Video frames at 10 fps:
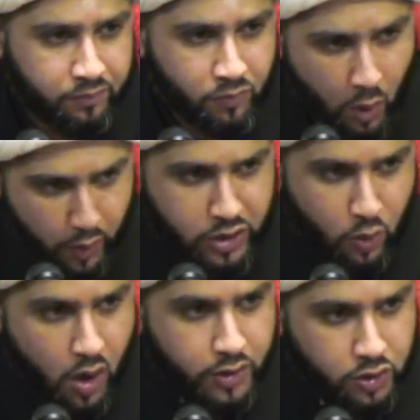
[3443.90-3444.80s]
When you
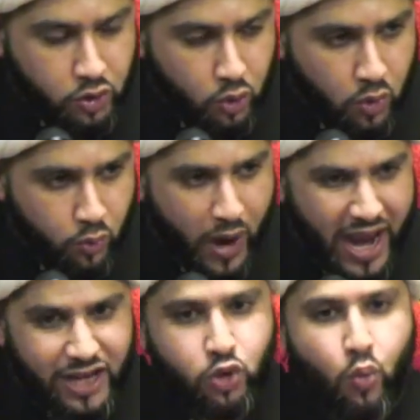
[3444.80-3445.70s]
want to
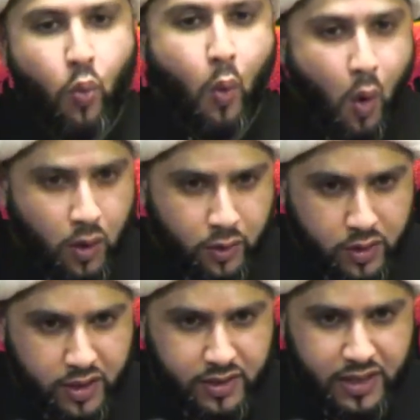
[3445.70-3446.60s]
wage war
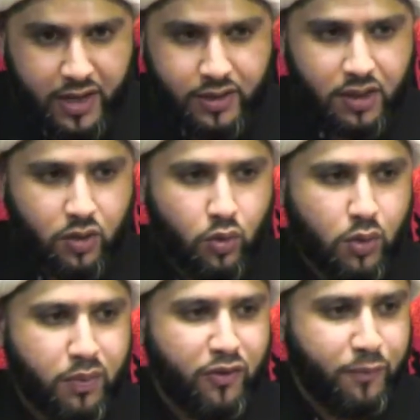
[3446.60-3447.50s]
on a certain
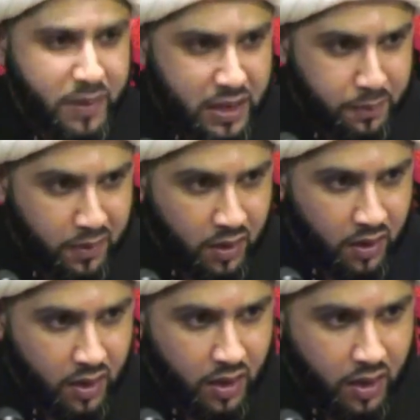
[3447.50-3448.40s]
group of people,
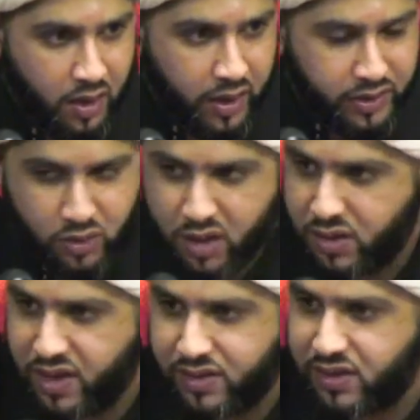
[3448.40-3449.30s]
it's not
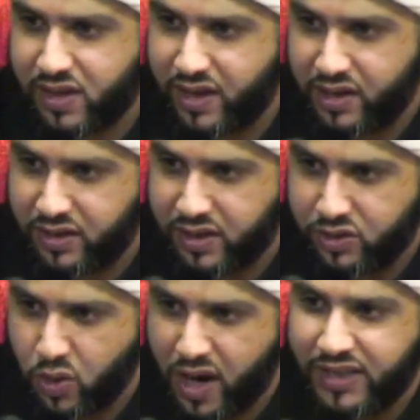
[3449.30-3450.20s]
necessarily
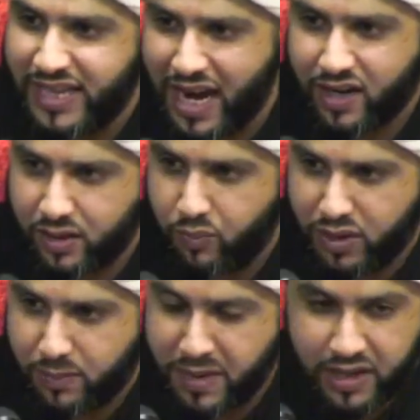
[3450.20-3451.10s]
that you attack them
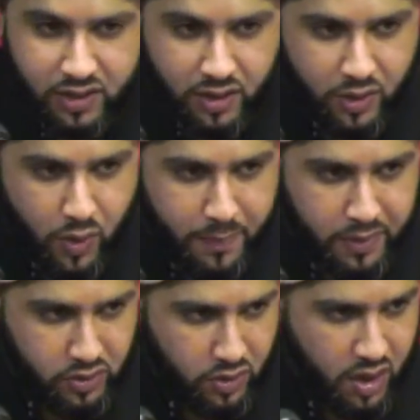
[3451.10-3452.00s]
with military
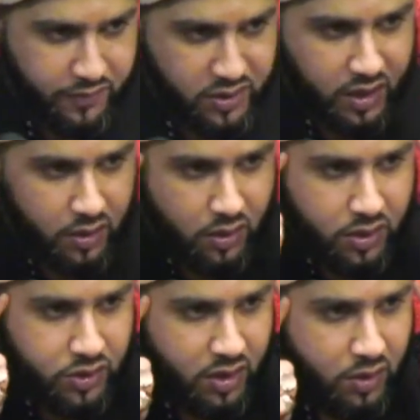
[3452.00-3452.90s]
weapons. You have
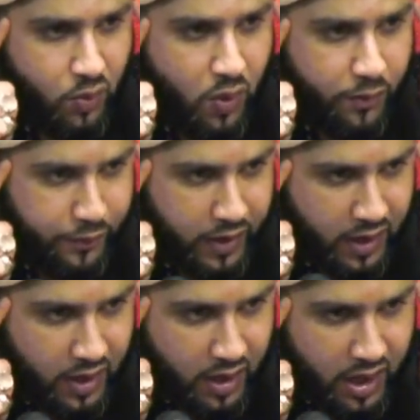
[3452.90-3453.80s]
psychological warfare.
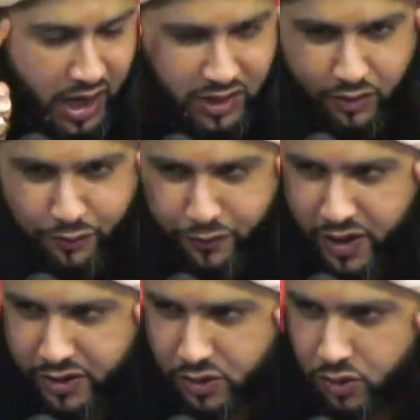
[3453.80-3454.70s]
And the
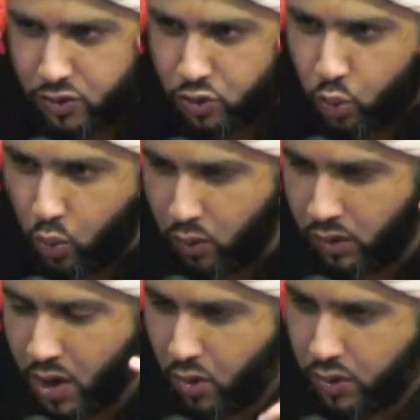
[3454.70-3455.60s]
first
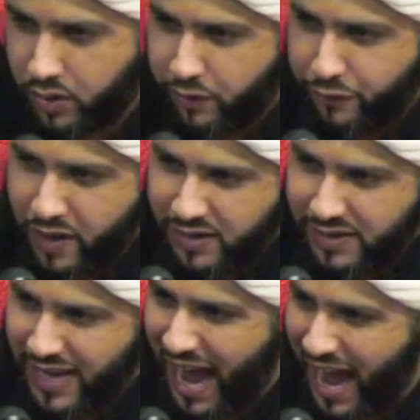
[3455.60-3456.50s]
tool or the
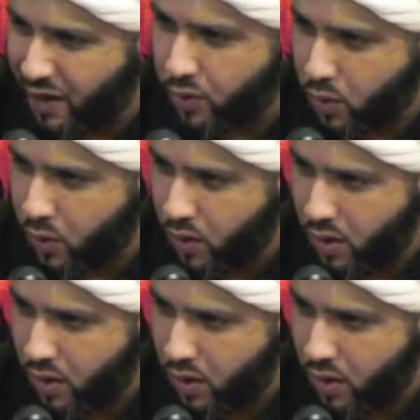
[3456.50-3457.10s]
first arrow